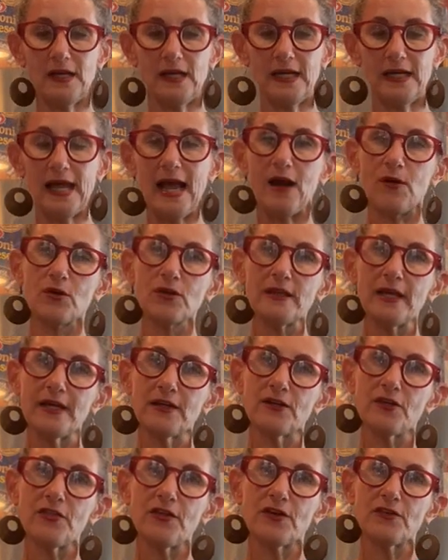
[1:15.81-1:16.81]
an hour
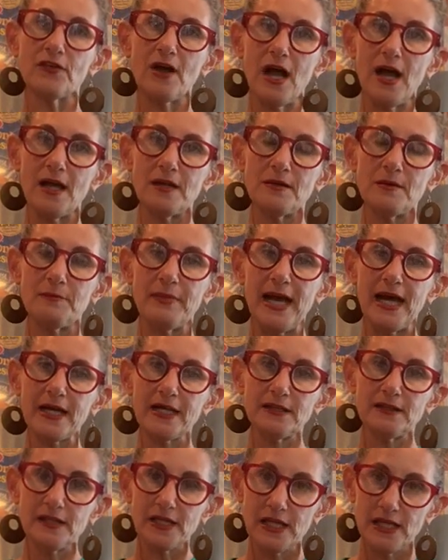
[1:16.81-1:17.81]
later they're not back
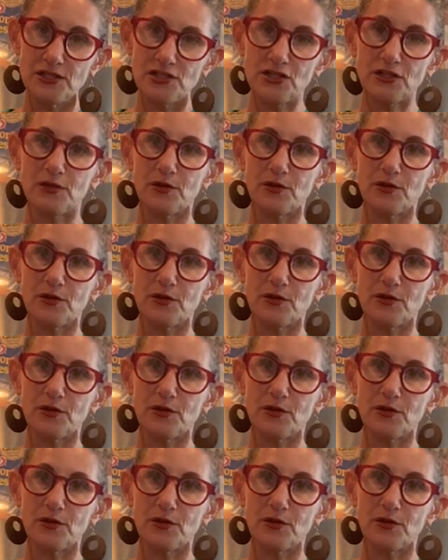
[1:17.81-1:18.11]
in the kitchen